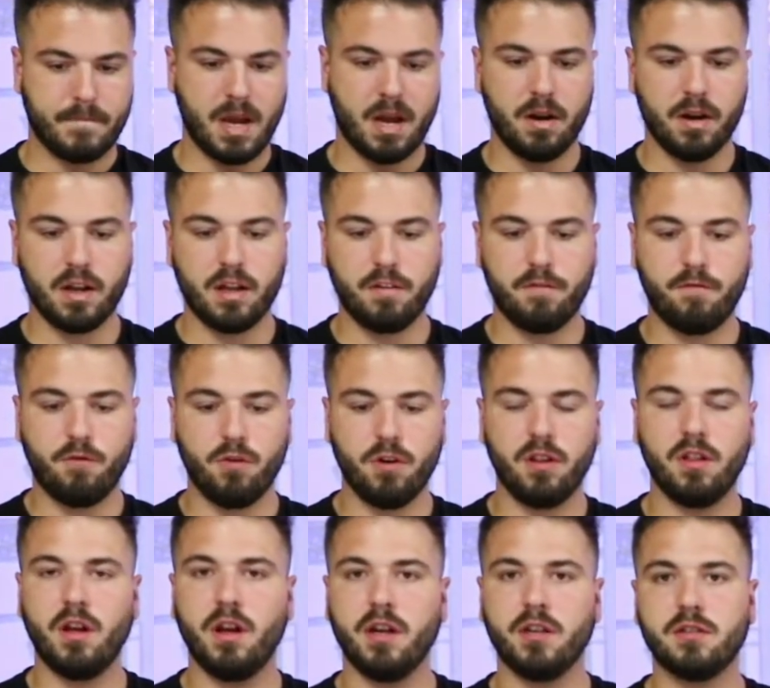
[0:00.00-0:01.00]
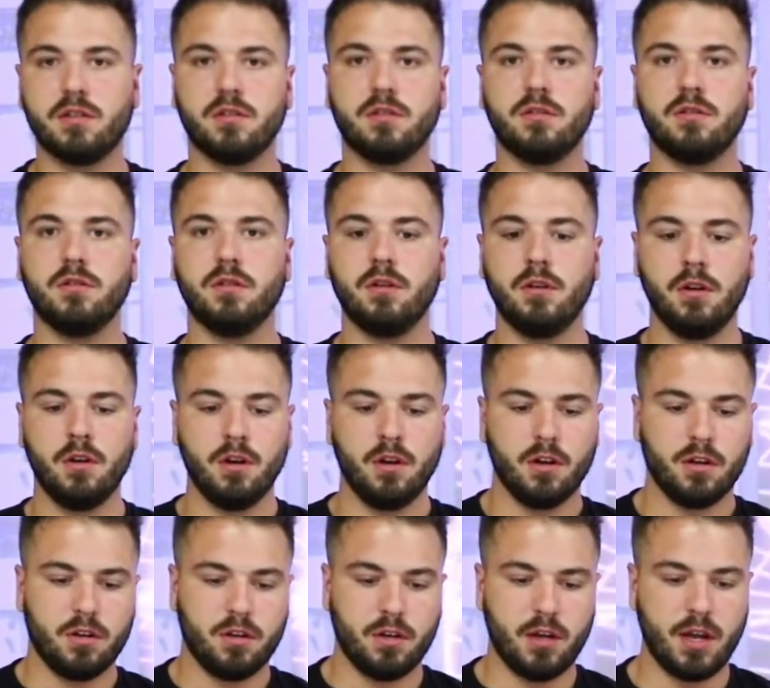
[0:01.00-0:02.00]
I got like 40 lights.
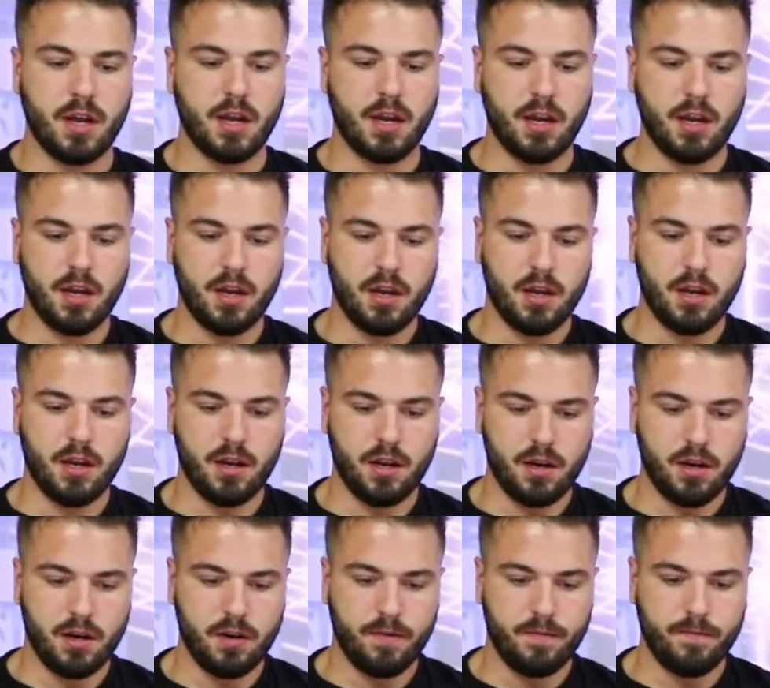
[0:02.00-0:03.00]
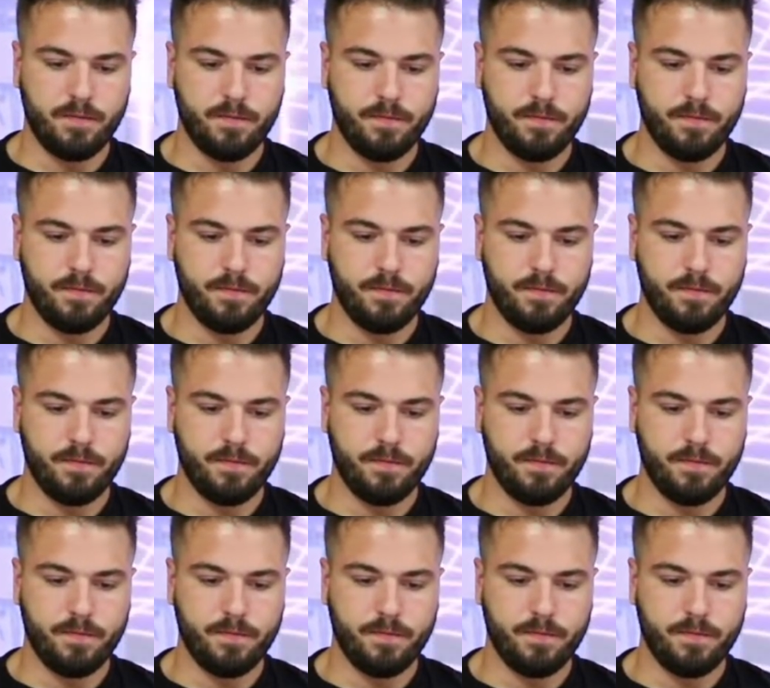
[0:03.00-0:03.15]
And